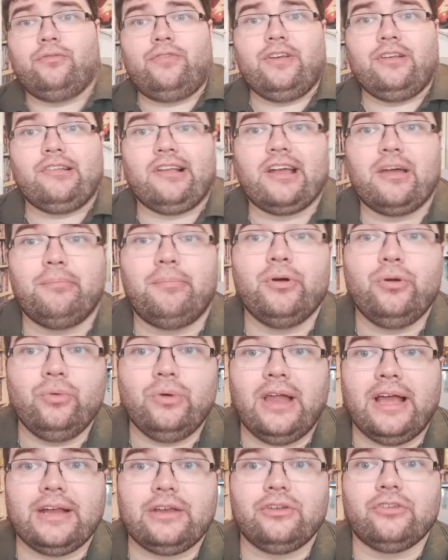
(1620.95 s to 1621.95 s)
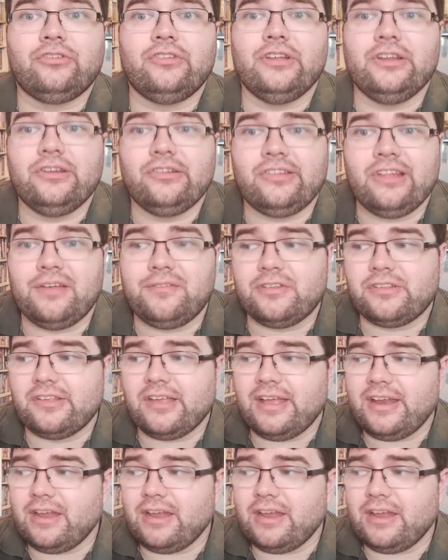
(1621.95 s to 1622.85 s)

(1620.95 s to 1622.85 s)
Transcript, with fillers: feels like a bootleg, doesn't it? Does Never Say